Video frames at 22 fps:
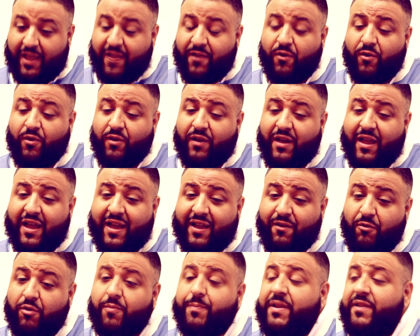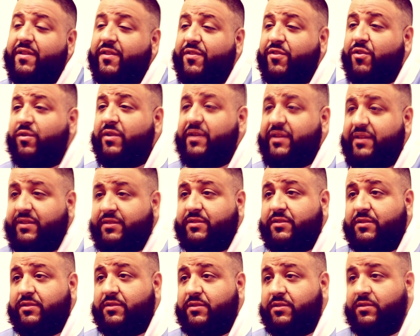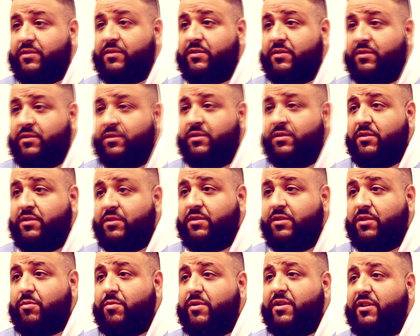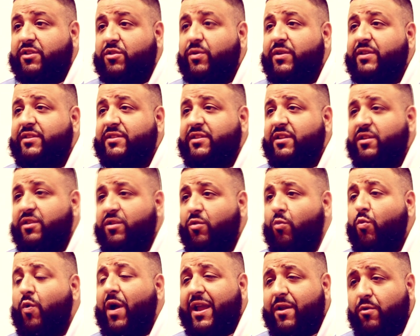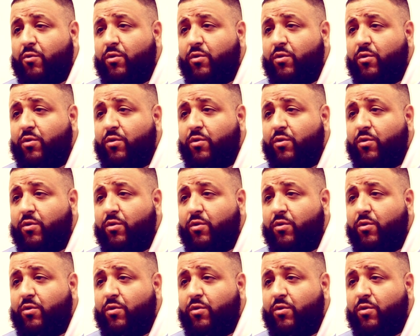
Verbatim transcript: ain't gonna lie, it would be the threes. the threes, the, the white